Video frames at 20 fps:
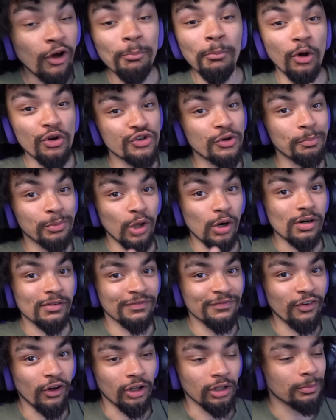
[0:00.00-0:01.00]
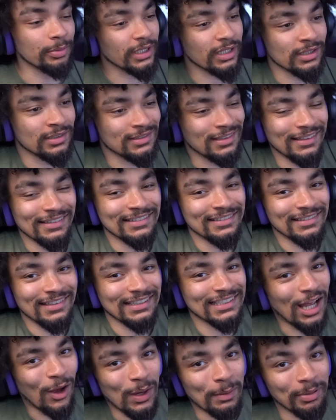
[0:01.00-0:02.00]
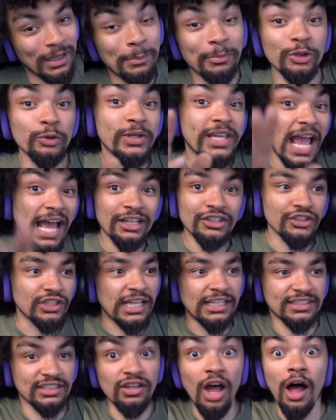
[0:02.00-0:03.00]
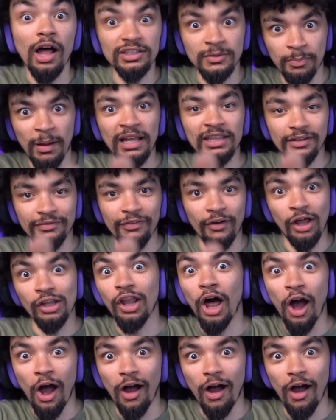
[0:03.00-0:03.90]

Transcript: I've got motion blur and full because that's that's how I play, but you can just, it starts by default